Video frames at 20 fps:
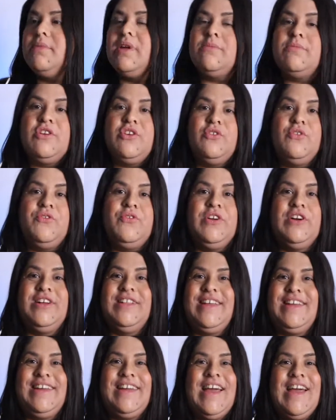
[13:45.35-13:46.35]
Maybe you feel
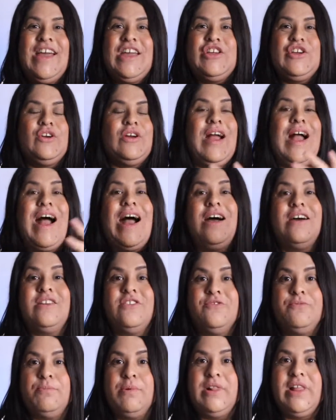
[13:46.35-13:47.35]
like you're out
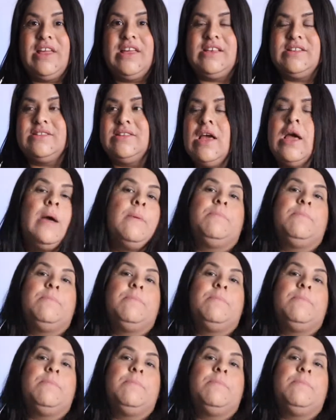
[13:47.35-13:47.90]
of place.